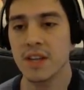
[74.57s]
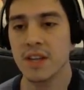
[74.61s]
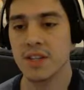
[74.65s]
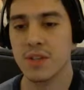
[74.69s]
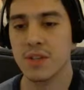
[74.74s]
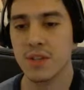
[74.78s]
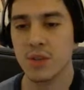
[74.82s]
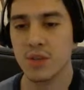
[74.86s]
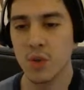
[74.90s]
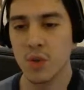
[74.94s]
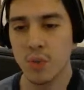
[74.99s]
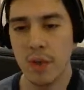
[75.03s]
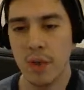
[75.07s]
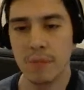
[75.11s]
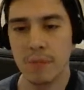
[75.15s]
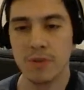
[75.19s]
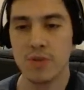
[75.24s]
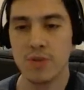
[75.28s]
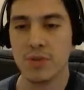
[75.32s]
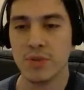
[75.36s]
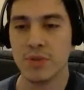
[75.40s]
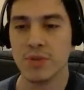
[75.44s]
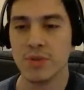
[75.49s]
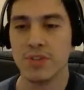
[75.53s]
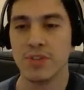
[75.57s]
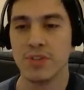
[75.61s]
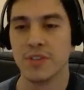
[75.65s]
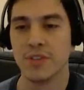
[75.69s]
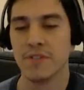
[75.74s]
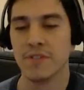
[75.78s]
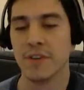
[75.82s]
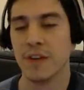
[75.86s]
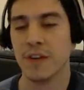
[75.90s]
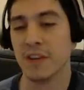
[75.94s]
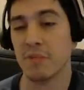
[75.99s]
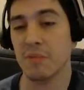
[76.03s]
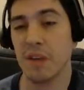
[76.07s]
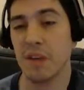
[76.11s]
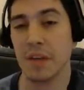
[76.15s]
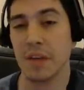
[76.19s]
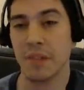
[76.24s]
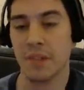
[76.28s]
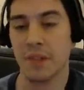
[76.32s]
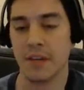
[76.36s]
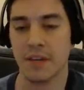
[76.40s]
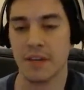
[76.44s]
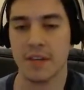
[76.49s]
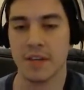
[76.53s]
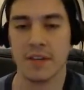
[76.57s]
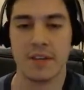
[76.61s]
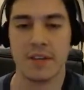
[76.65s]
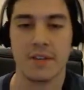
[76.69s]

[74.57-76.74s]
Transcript: So I should be able to do this just fine, I think.